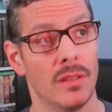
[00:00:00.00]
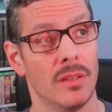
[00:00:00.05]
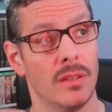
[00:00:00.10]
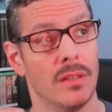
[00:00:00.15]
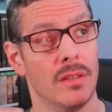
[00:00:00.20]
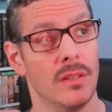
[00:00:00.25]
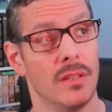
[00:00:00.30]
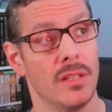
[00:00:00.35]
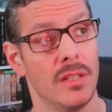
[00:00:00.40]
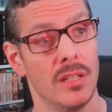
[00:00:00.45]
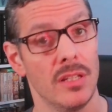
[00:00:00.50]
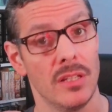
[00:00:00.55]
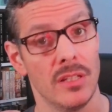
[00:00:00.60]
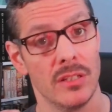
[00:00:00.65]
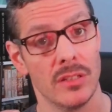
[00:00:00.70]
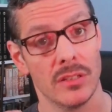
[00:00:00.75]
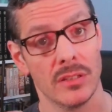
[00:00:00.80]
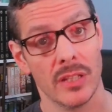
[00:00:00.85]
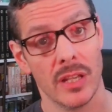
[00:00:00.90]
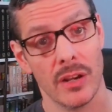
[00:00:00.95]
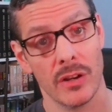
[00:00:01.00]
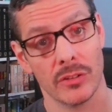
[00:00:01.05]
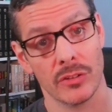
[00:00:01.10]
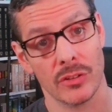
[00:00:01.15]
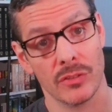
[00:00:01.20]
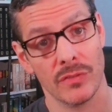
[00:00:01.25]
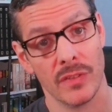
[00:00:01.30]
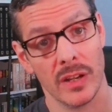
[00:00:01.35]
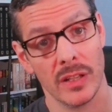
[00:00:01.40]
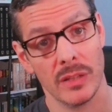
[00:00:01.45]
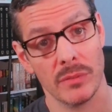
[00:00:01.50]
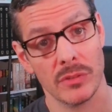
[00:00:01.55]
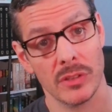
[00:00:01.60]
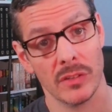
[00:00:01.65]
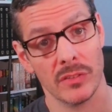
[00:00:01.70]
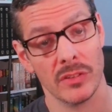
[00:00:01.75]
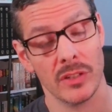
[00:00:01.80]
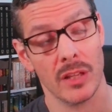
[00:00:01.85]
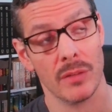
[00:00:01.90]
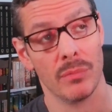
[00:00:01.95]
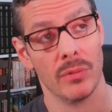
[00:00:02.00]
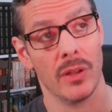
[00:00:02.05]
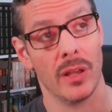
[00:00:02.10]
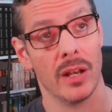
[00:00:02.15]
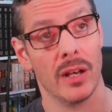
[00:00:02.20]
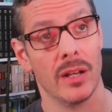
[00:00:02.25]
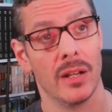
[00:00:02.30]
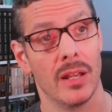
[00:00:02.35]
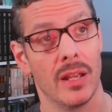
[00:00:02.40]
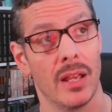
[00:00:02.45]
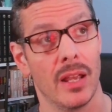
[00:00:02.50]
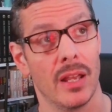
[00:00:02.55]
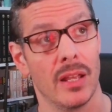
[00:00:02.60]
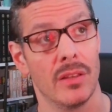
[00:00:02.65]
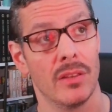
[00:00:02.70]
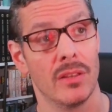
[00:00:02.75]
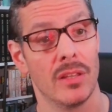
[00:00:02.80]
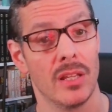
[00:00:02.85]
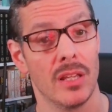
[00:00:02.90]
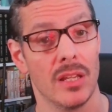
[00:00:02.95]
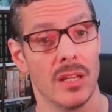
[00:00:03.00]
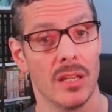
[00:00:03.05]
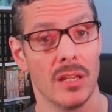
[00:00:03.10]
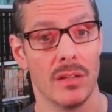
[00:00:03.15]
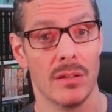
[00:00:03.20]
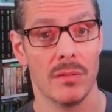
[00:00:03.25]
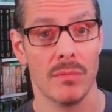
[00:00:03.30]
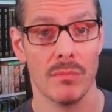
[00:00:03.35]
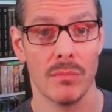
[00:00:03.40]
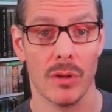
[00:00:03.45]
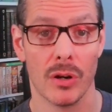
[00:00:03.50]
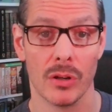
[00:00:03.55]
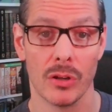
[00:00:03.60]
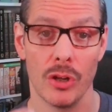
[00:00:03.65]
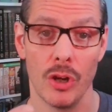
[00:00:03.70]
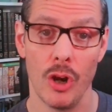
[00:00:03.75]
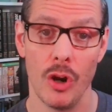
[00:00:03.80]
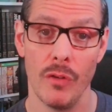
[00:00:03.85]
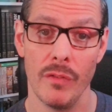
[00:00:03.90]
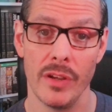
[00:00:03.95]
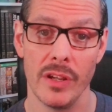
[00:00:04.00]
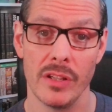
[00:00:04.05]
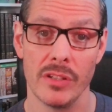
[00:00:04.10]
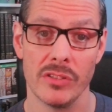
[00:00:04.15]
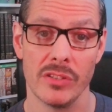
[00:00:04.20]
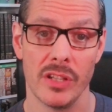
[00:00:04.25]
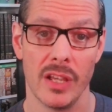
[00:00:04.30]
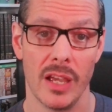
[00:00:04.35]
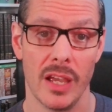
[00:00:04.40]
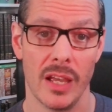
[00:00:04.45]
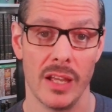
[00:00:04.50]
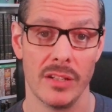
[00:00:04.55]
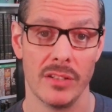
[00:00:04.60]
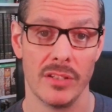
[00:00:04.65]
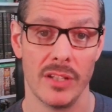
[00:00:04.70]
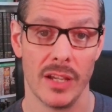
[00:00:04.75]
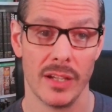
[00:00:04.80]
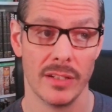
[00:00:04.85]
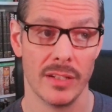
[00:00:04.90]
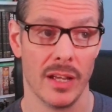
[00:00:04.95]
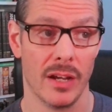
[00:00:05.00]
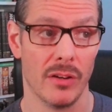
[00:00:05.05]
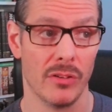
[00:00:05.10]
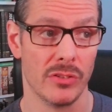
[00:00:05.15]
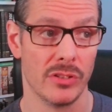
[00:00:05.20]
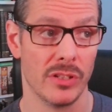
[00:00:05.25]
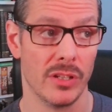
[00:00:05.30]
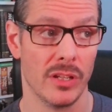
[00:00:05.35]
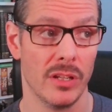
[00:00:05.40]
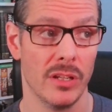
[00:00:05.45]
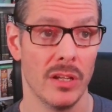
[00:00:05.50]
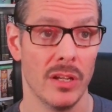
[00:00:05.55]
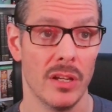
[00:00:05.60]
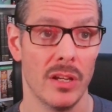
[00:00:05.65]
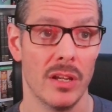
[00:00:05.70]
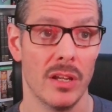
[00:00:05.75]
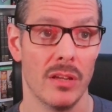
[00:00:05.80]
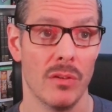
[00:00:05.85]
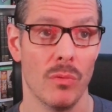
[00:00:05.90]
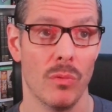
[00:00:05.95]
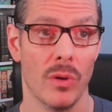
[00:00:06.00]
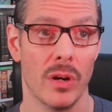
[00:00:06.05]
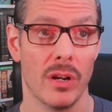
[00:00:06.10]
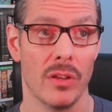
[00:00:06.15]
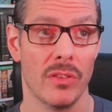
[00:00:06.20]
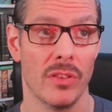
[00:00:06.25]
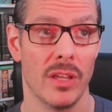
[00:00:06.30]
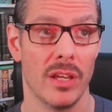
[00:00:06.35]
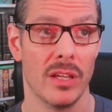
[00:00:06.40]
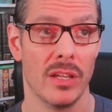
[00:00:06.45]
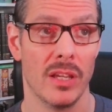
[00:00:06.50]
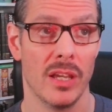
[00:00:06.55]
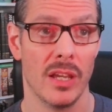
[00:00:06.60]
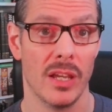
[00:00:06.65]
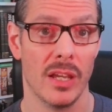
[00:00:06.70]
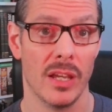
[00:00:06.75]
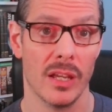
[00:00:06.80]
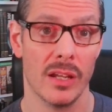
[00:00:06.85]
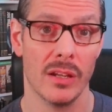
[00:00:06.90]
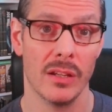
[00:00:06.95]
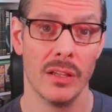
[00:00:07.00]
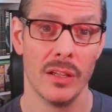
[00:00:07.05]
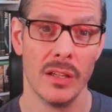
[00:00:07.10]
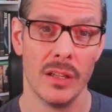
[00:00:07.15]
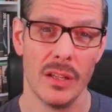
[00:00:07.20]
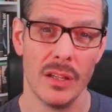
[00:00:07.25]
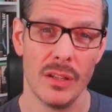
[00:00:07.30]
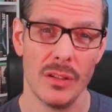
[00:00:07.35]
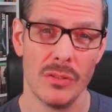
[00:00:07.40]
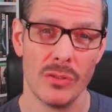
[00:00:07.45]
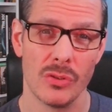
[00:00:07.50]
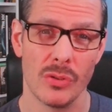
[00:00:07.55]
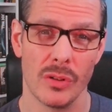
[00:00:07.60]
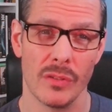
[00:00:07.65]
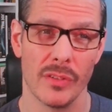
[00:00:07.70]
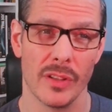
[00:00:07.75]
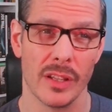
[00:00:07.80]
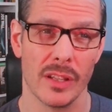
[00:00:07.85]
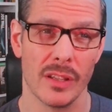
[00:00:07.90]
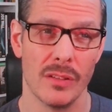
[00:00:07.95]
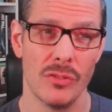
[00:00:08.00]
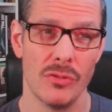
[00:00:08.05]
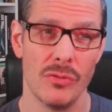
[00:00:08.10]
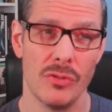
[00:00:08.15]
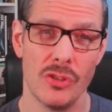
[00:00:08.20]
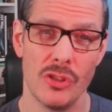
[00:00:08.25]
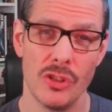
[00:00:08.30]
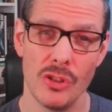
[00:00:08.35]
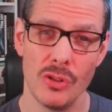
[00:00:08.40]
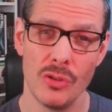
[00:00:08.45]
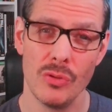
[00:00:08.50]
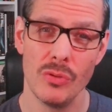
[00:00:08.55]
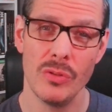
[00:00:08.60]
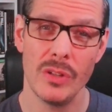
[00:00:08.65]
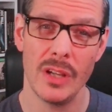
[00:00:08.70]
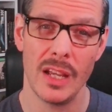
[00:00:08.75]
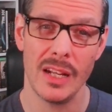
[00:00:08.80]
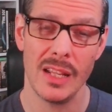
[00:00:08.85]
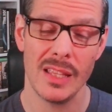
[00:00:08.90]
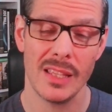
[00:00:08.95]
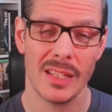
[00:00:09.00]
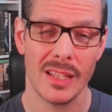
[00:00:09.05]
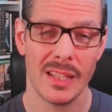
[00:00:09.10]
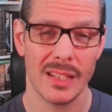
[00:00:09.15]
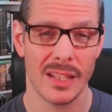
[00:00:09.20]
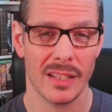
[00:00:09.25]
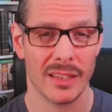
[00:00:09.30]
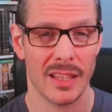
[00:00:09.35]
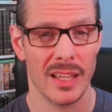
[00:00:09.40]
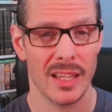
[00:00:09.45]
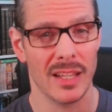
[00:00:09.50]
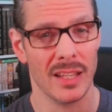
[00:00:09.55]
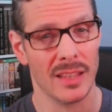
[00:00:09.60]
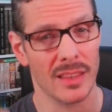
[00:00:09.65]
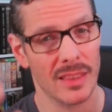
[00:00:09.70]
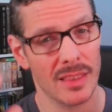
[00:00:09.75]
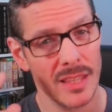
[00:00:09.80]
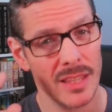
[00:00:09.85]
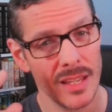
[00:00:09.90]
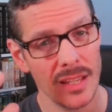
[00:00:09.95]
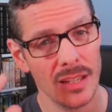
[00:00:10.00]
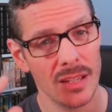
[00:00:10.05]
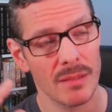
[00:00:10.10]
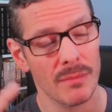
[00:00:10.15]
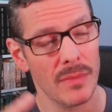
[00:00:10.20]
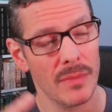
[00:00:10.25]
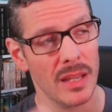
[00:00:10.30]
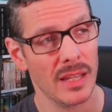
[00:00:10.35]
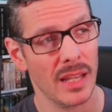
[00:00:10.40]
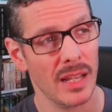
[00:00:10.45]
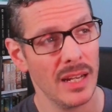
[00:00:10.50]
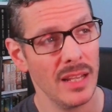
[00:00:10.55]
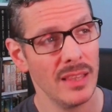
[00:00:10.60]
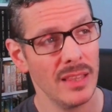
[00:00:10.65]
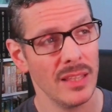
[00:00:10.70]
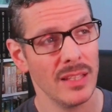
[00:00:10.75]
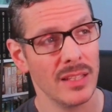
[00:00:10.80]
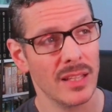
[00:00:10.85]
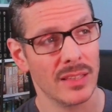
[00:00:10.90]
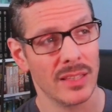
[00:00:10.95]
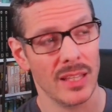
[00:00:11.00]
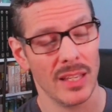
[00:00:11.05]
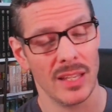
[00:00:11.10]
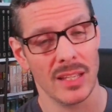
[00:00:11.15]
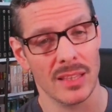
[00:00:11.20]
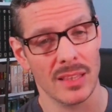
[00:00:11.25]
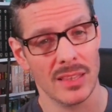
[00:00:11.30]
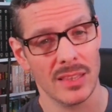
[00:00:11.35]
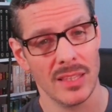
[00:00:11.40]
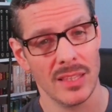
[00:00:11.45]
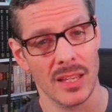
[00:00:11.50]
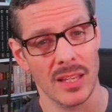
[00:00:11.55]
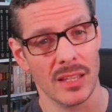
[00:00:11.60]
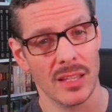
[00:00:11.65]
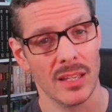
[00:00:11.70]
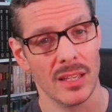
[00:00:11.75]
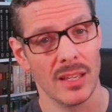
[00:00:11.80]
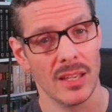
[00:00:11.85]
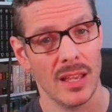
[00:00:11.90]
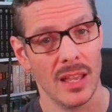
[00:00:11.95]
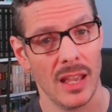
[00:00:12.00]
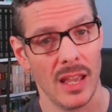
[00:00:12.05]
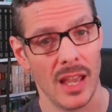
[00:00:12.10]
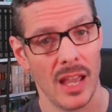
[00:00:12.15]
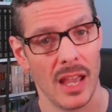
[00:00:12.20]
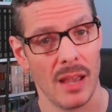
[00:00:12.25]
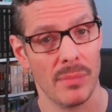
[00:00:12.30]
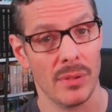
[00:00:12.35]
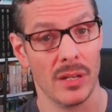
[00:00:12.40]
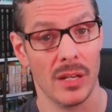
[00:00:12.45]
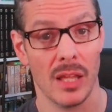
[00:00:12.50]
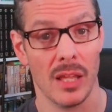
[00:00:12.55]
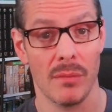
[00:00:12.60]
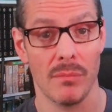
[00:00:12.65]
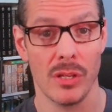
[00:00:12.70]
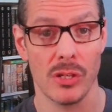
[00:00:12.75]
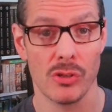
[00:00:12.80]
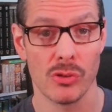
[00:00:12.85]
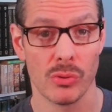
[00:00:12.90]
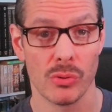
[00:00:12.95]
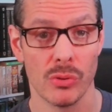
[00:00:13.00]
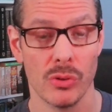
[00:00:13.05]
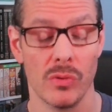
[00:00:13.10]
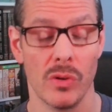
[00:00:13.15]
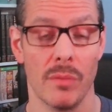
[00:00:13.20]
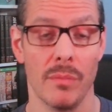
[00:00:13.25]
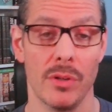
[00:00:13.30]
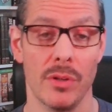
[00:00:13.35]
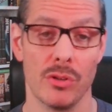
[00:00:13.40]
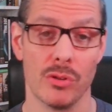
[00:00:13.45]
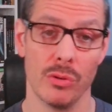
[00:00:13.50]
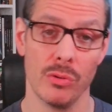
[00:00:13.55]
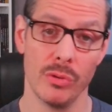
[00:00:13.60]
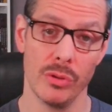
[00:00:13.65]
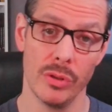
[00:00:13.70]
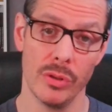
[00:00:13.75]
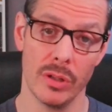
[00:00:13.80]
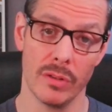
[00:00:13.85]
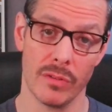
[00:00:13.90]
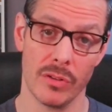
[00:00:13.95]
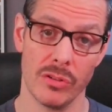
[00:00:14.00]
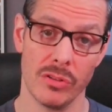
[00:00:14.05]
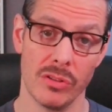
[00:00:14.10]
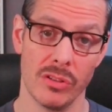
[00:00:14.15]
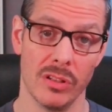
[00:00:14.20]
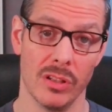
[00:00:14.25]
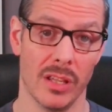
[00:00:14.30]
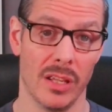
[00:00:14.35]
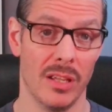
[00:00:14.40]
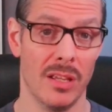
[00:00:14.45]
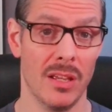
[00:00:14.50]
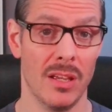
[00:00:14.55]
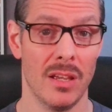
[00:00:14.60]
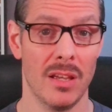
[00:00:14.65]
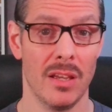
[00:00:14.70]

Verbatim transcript: these characters find themselves on that planet, and the Markovians had technology where they can sort of like do anything that they can think, make anything that they can think happen and be true and be true universally